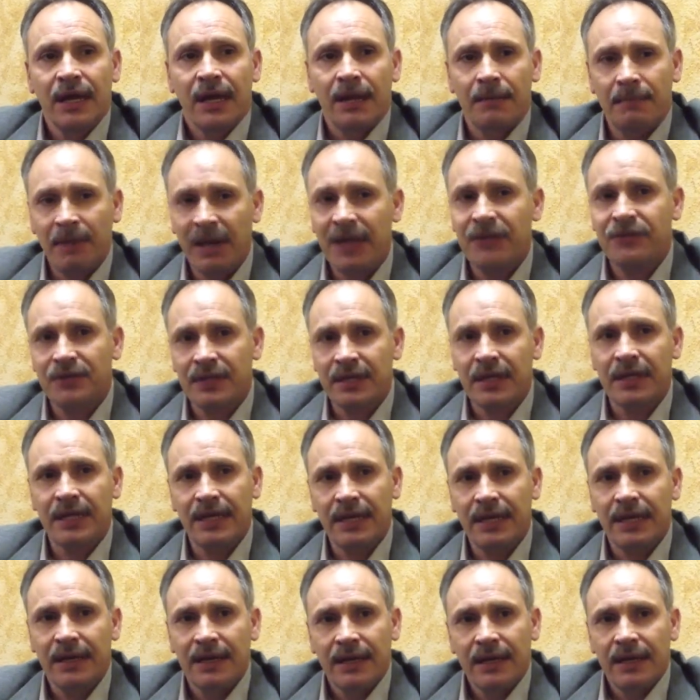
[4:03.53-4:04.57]

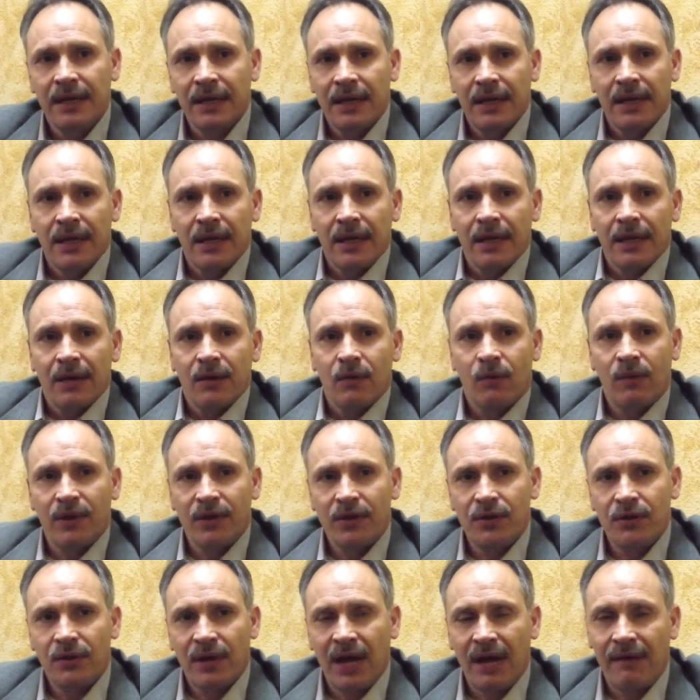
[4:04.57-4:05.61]
Basically, when
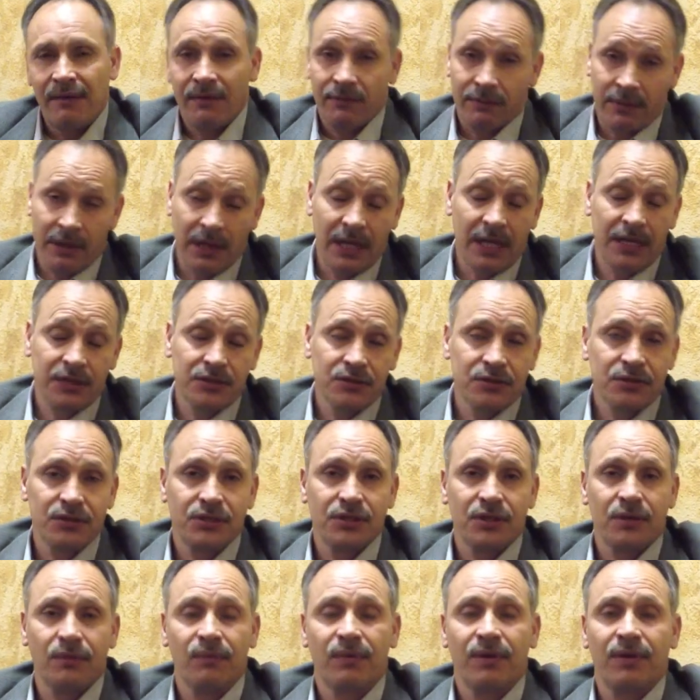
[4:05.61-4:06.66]
you have a
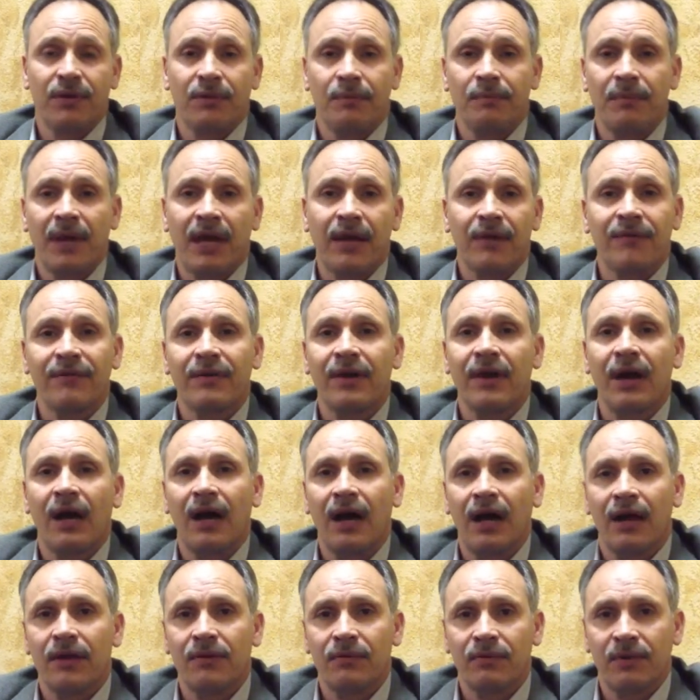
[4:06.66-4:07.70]
relationship with a man of
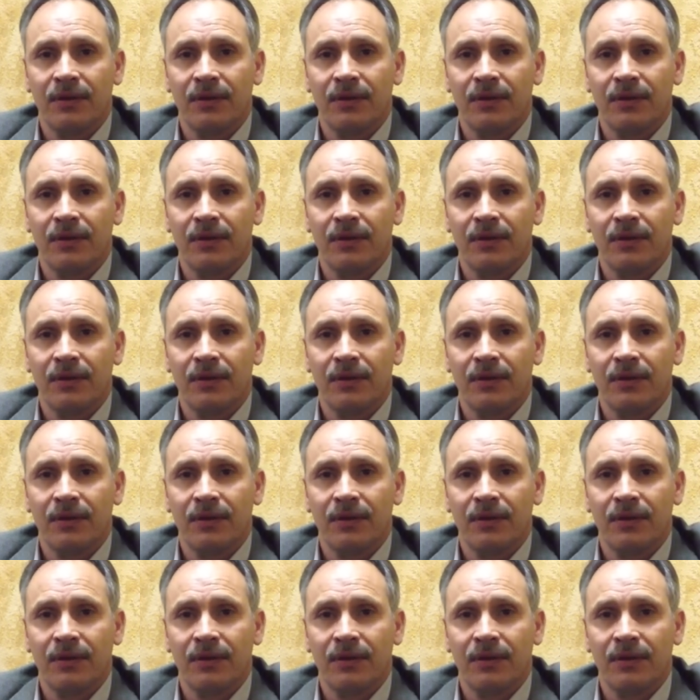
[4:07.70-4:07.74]
God,